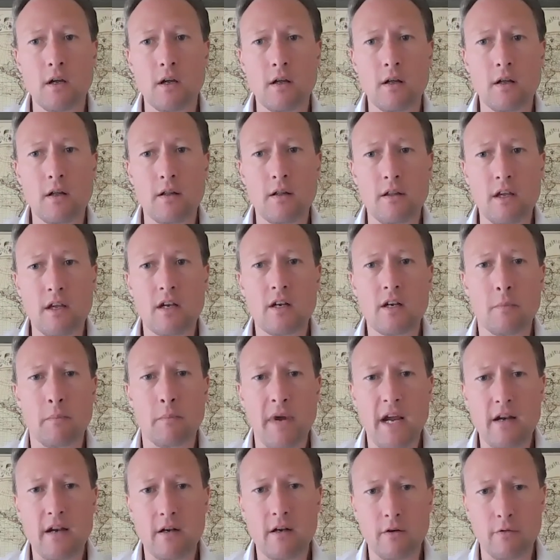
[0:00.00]
Uh, the
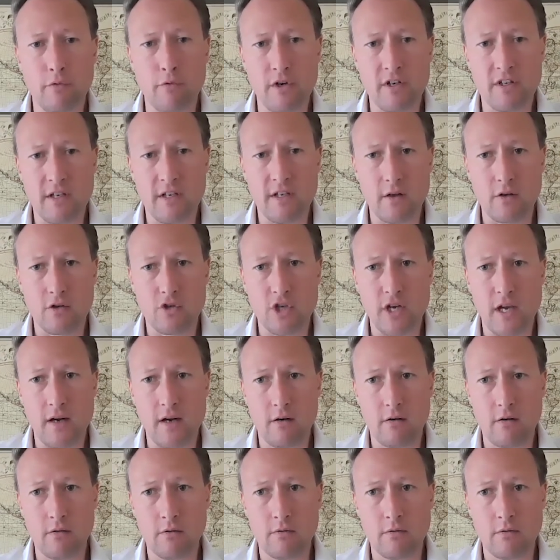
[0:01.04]
independent retail
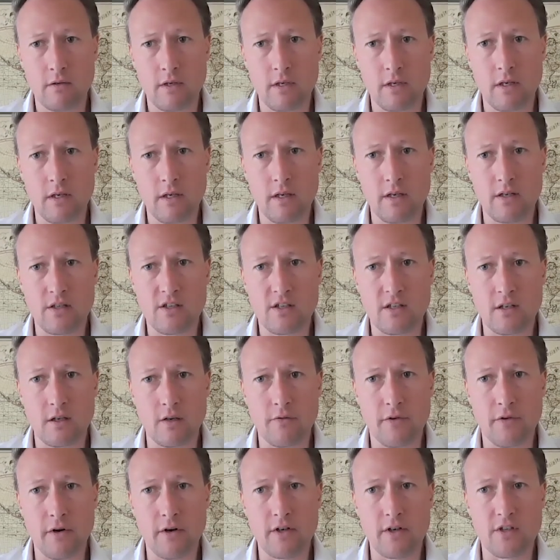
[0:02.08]
channel is still
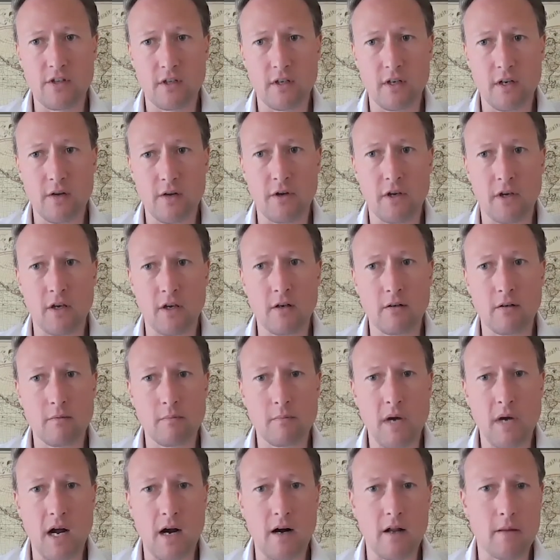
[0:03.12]
a very significant
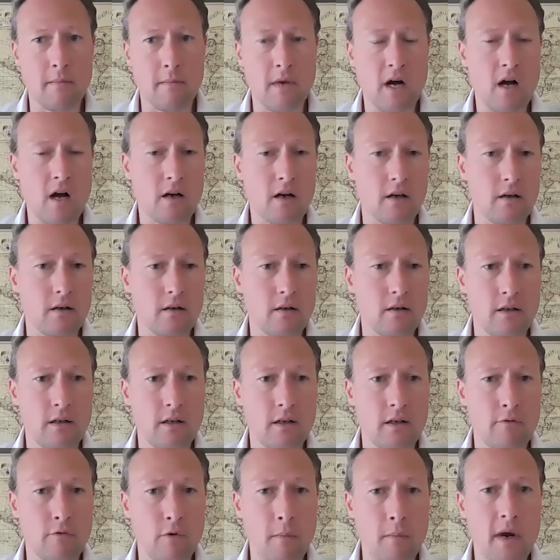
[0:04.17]
part of the market. It,
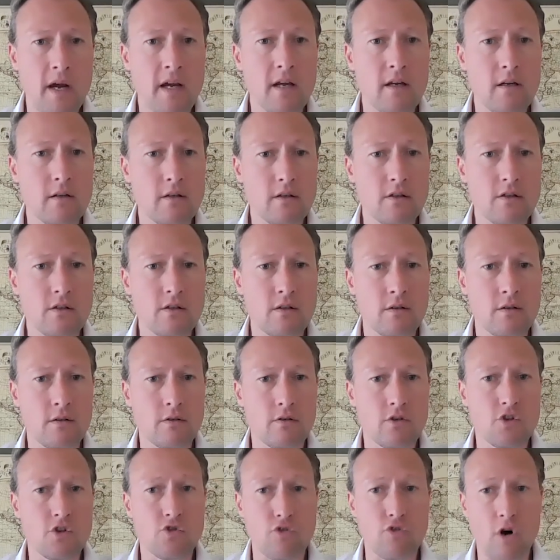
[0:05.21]
it remains
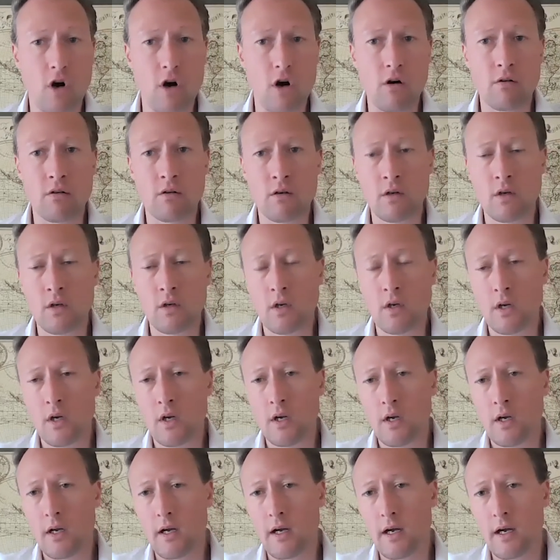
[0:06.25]
strong.
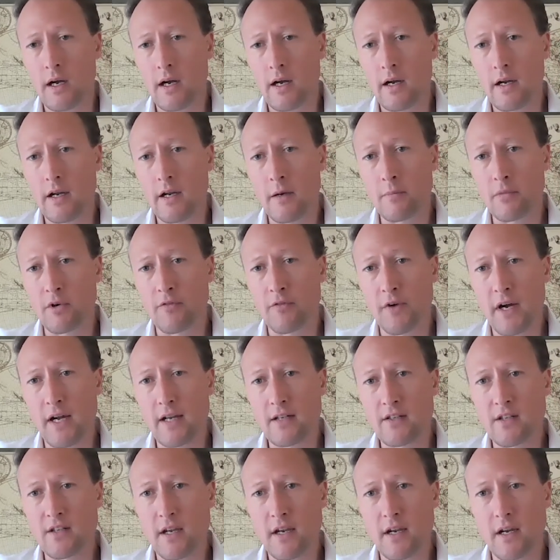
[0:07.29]
Uh, it
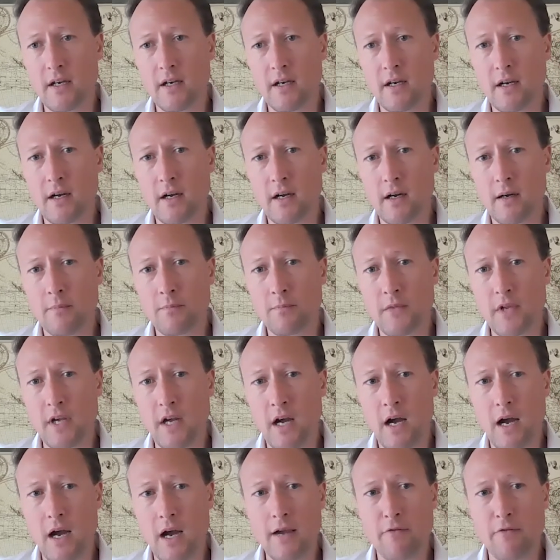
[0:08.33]
provides a, uh,
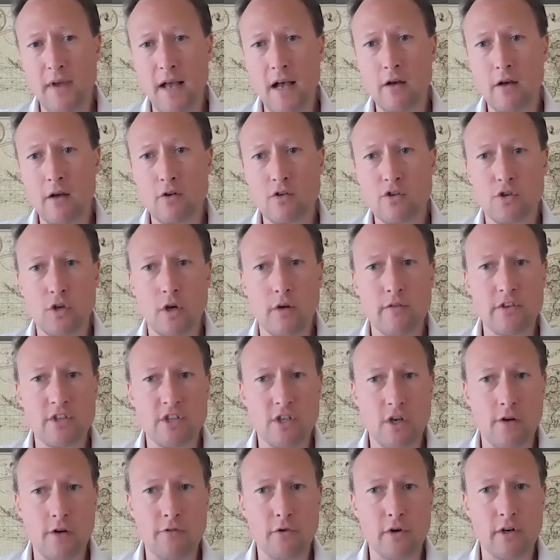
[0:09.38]
a high value
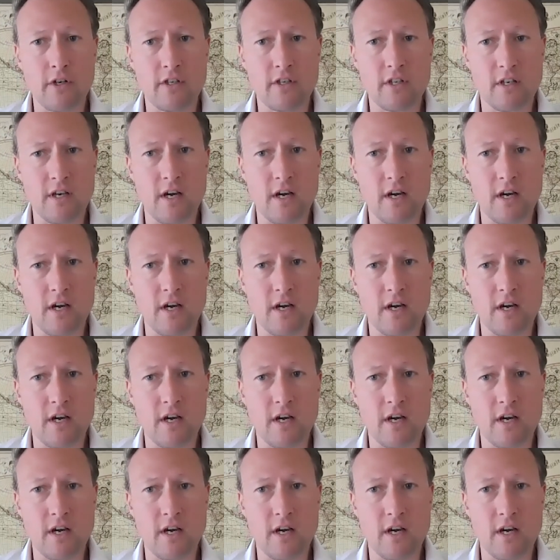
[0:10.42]
service offering to